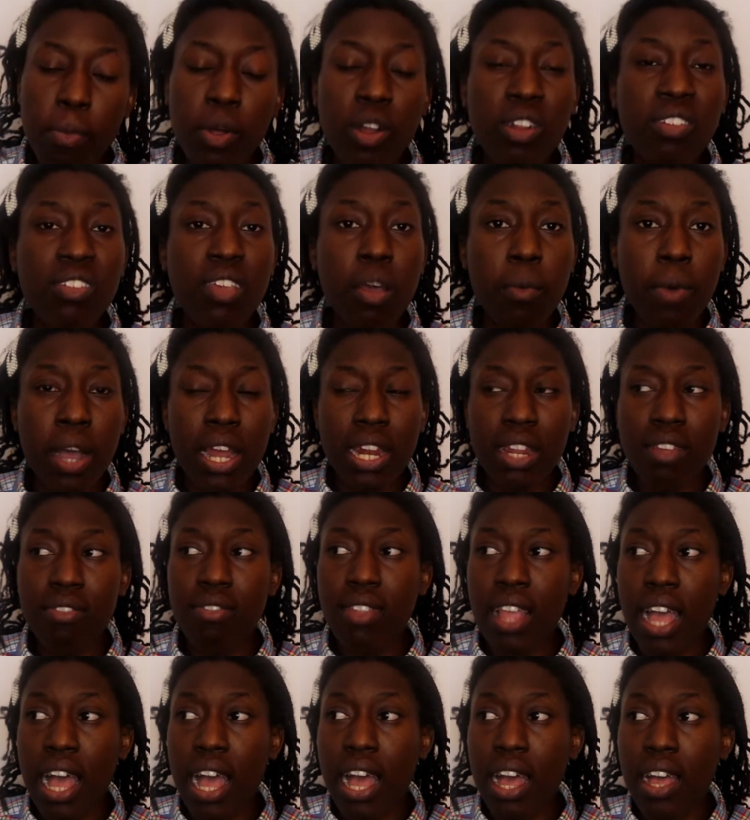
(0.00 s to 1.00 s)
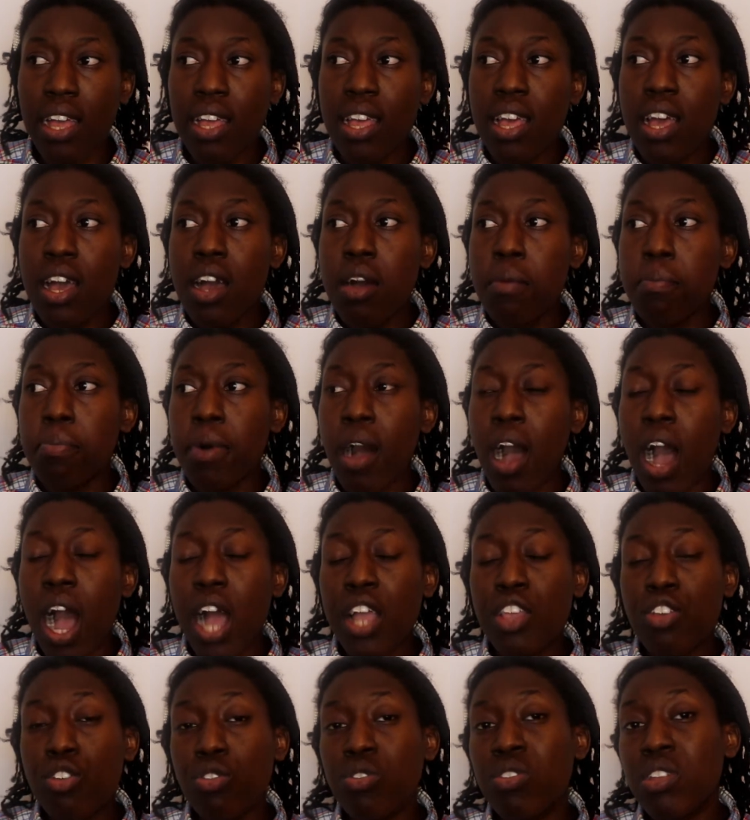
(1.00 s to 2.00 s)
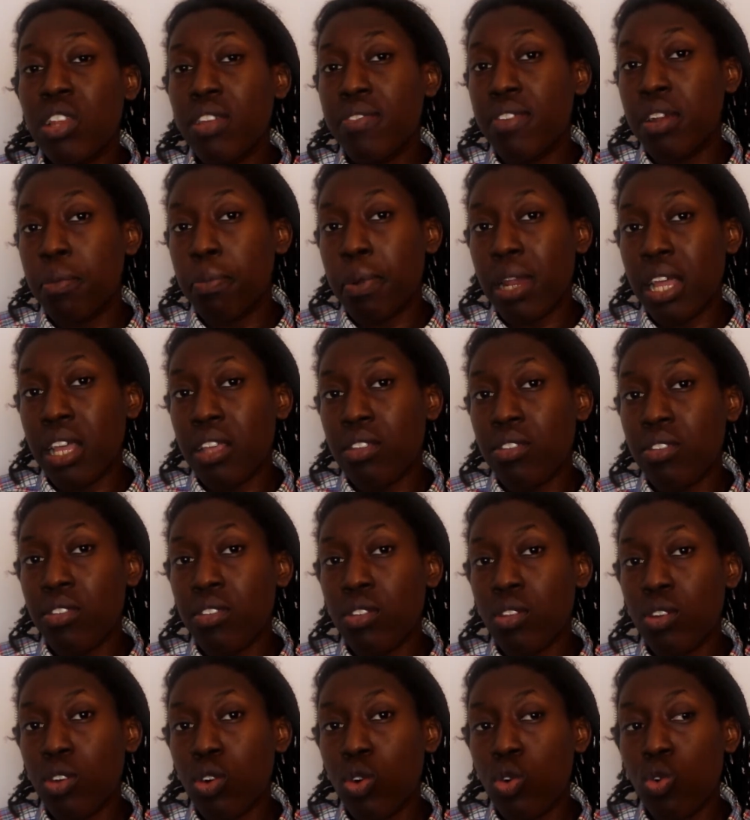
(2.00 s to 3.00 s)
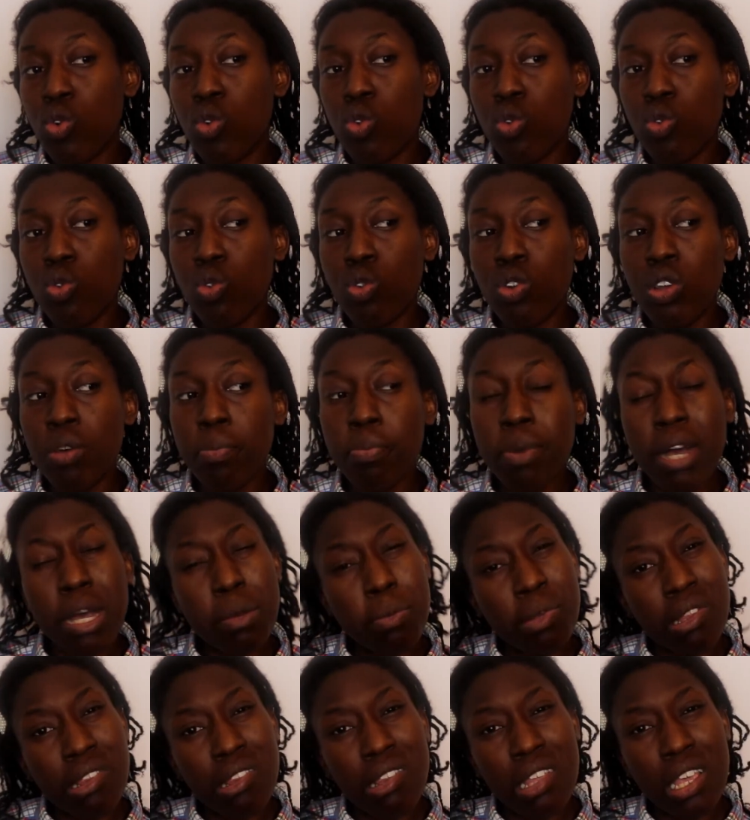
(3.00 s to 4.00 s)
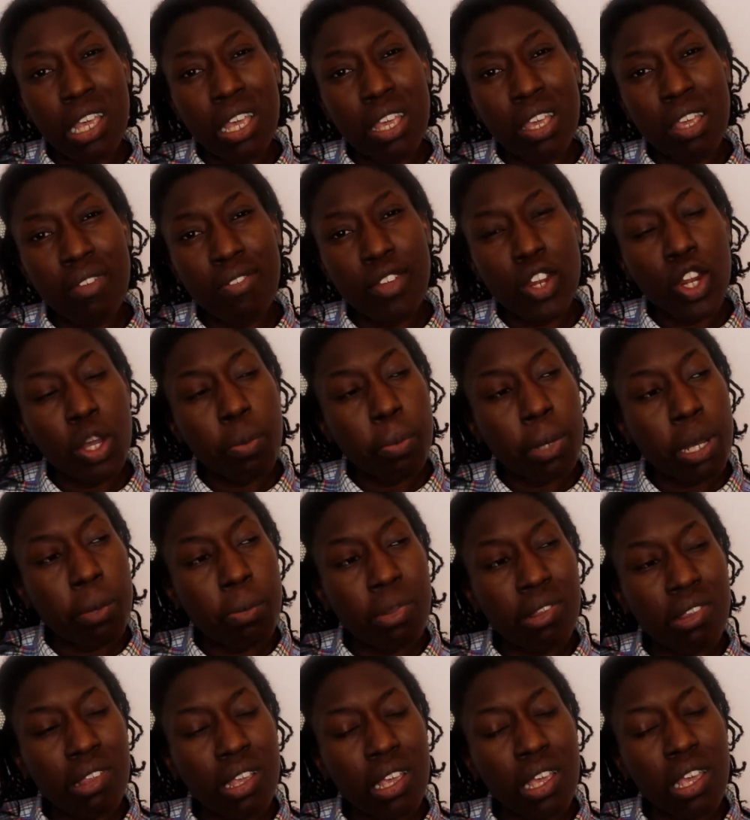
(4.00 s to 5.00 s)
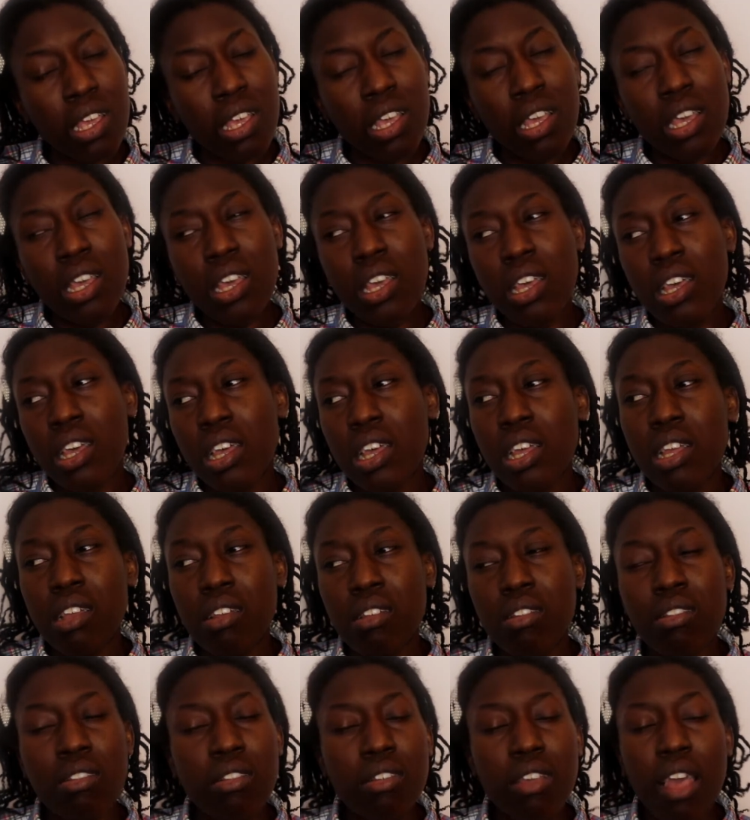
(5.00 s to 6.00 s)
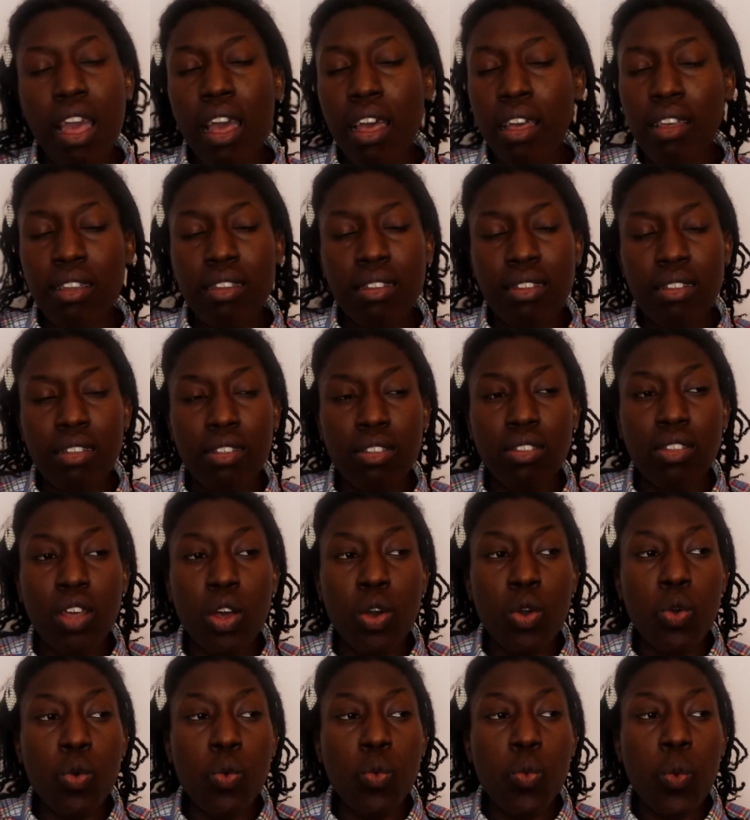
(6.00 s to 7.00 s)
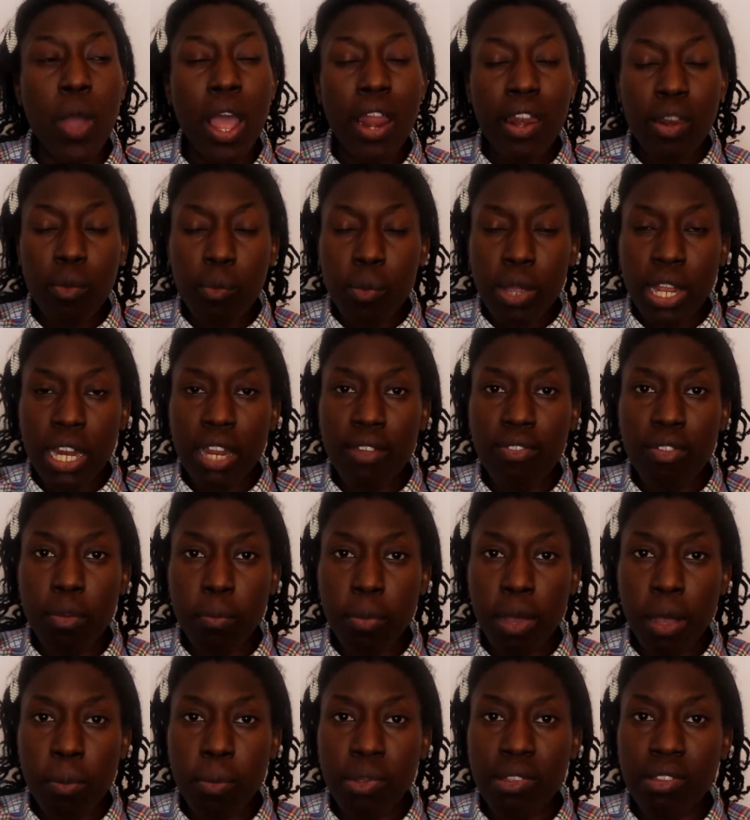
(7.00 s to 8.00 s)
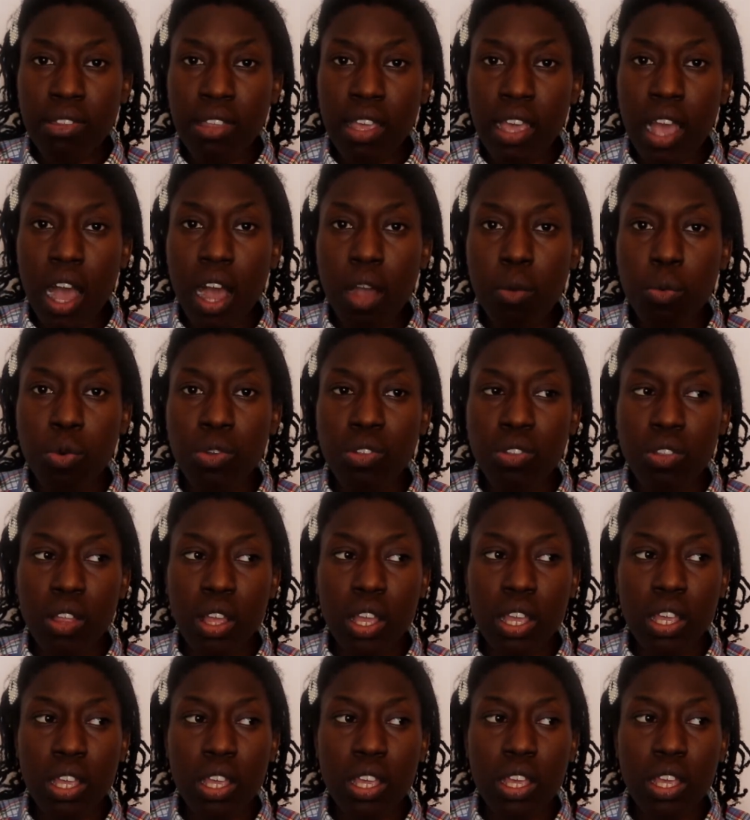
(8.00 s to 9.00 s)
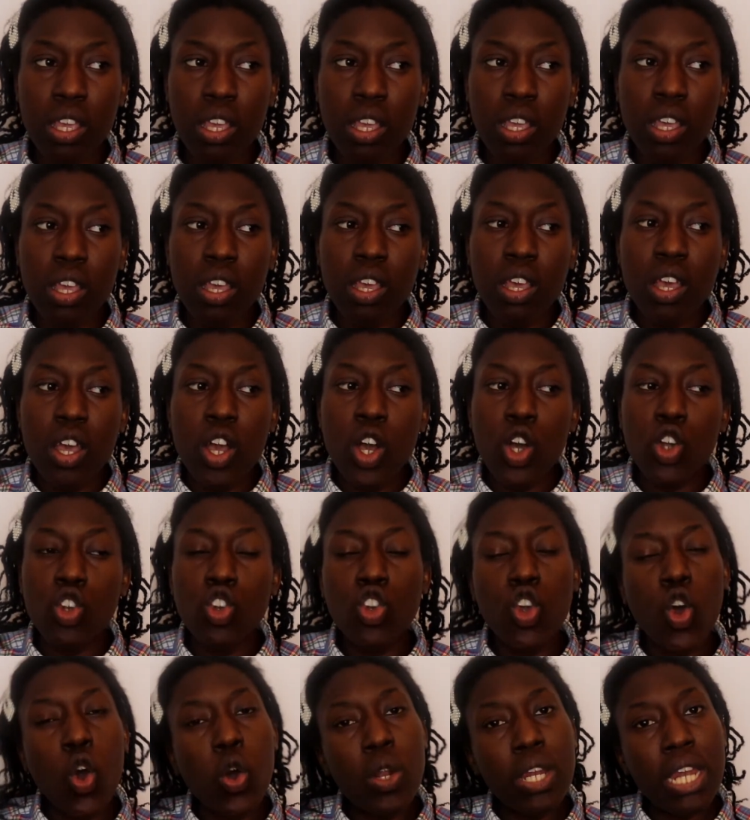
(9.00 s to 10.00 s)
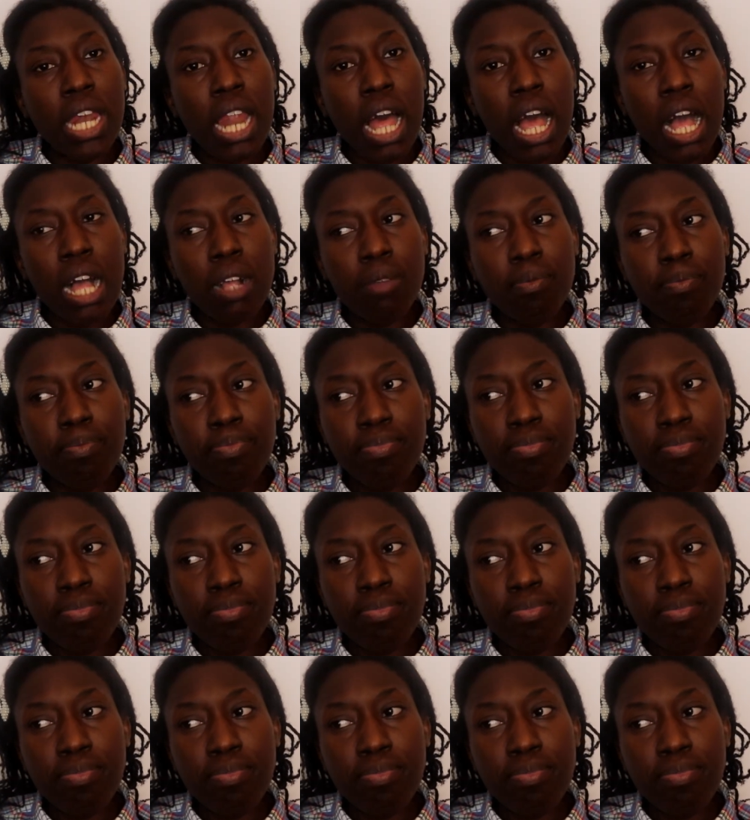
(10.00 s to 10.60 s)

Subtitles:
I'm not going to say where I live now, but I used to live in a place called Bermondsey, if you know Bermondsey. Yeah. So when we lived in Bermondsey, I was like a toddler.